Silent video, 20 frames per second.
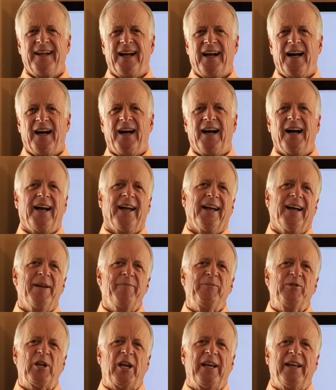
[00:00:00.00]
Hi,
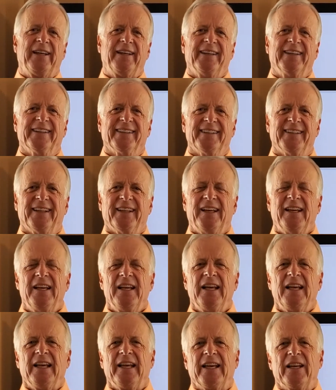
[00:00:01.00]
I'm Jay Hill,
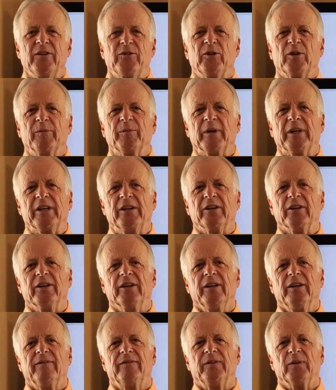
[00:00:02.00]
Interim
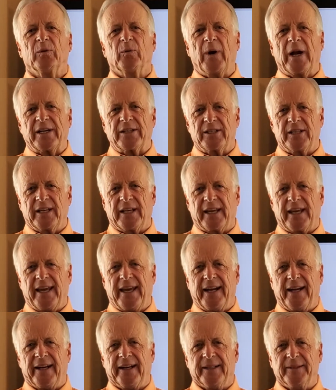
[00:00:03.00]
Leader for Wexit
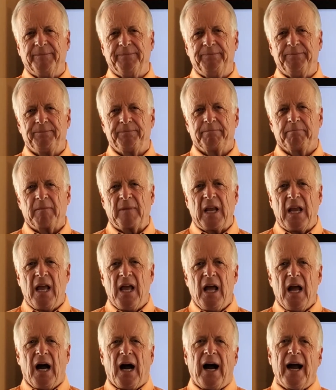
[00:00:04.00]
Canada.
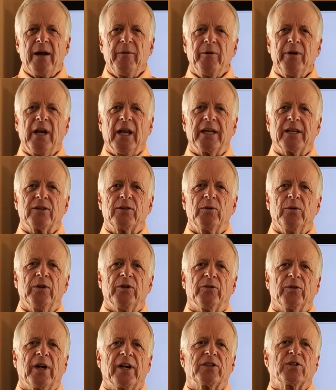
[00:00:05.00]
I would like to
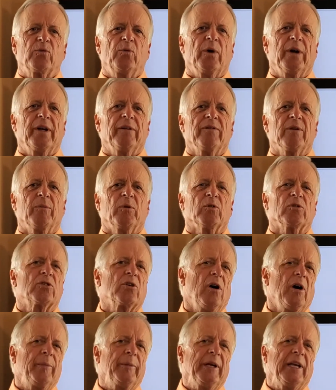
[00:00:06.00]
address one of the most
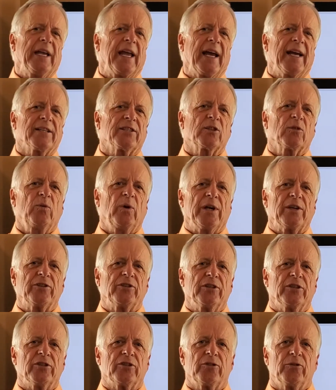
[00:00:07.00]
commonly asked
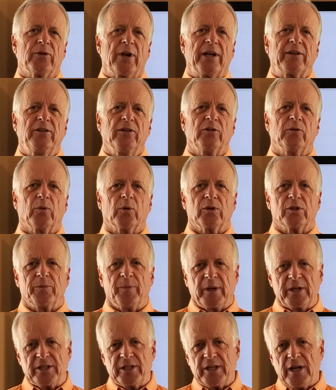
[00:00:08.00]
questions directed towards
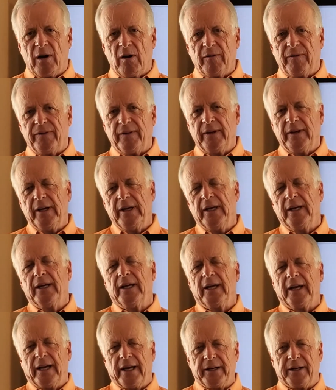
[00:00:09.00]
myself
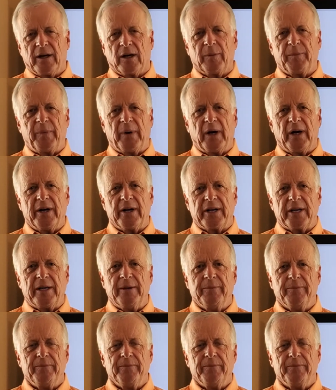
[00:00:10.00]
and our party.